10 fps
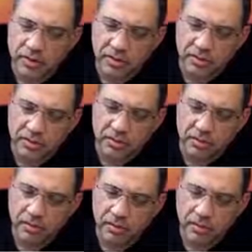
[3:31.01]
So here's
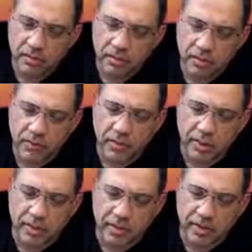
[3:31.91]
some
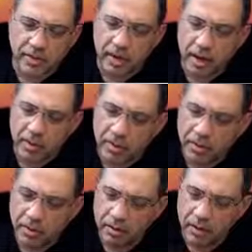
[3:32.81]
information about the camera
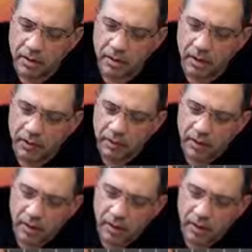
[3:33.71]
itself.